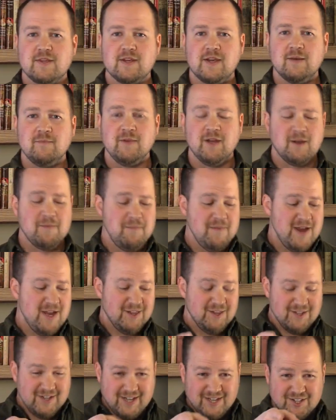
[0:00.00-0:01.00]
I'm like, man,
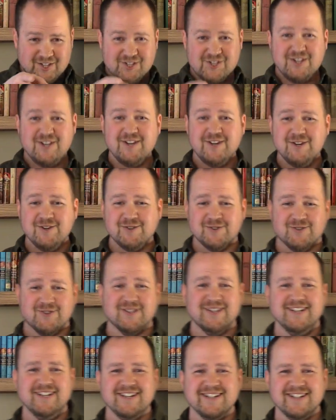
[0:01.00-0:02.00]
look at you.
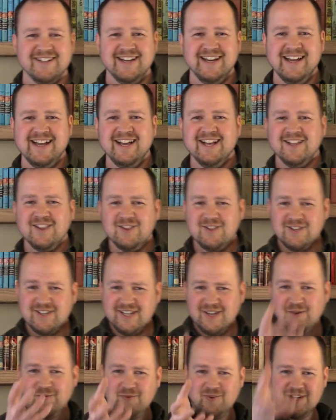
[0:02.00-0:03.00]
Look
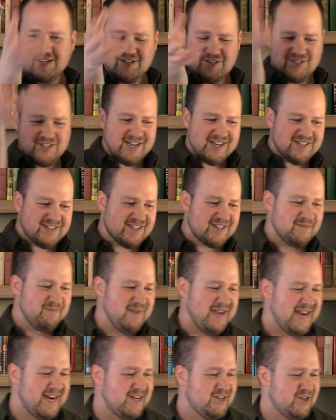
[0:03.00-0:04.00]
at what Jesus
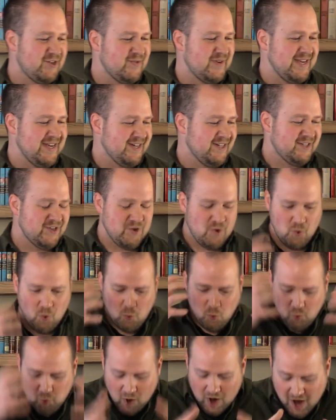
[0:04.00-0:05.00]
made you
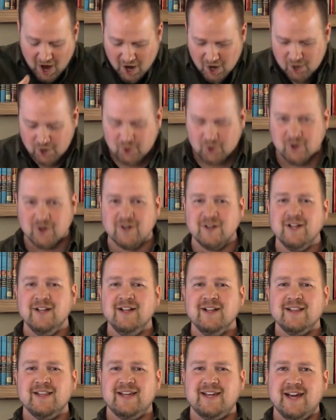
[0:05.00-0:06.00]
into. Whoa!
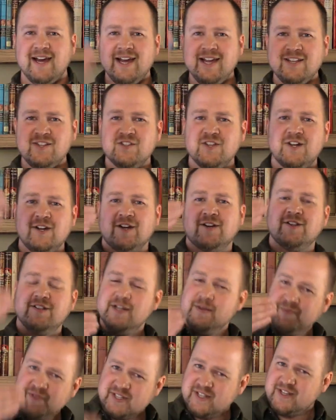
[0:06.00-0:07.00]
Like, I saw
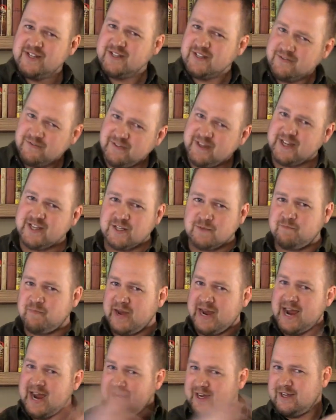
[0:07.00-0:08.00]
glimpses of this
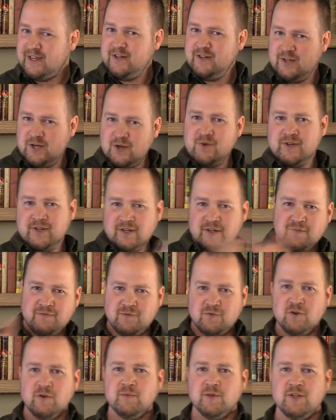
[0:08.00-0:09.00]
back, in our
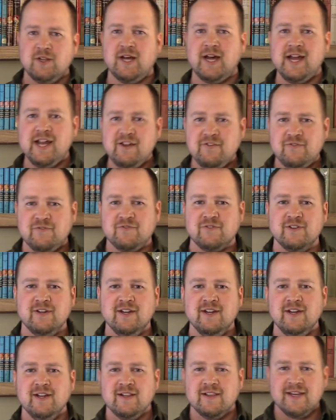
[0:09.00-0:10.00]
former life.
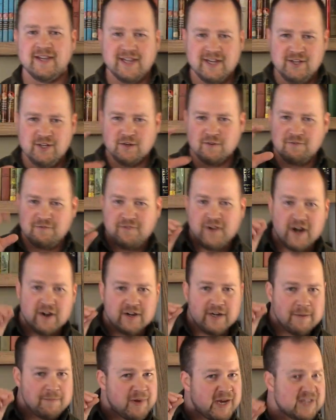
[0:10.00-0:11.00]
Like in your
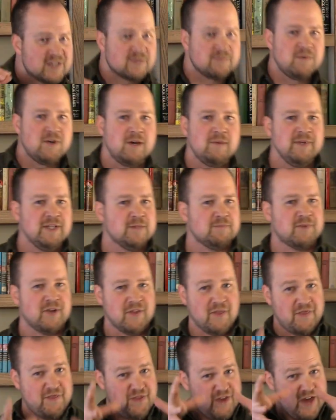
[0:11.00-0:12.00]
very best moments.
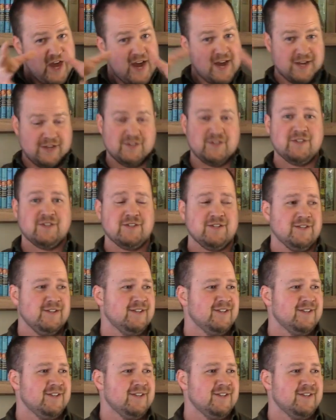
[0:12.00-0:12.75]
But this,